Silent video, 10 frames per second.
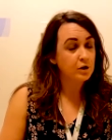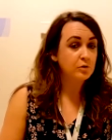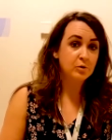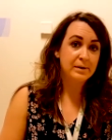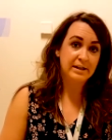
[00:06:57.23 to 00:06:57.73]

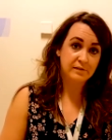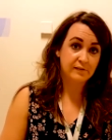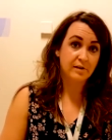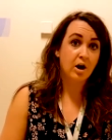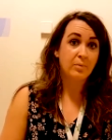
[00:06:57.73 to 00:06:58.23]
Normally you'd
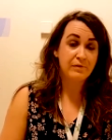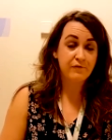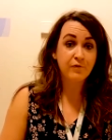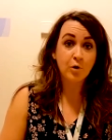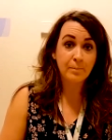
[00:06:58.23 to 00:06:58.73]
start with
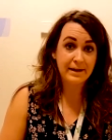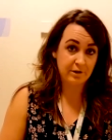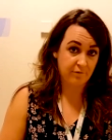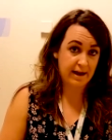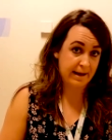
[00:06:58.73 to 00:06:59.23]
4
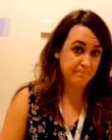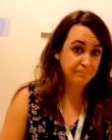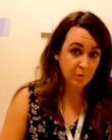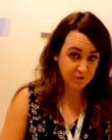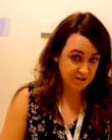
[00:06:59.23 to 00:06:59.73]

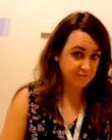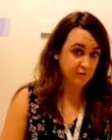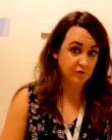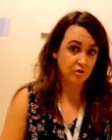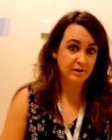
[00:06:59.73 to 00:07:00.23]
milligram, which is the
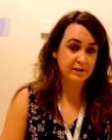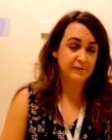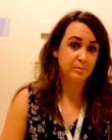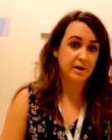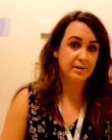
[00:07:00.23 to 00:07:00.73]

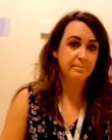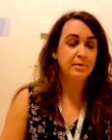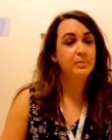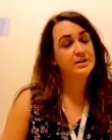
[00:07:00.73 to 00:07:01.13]
strongest one, but we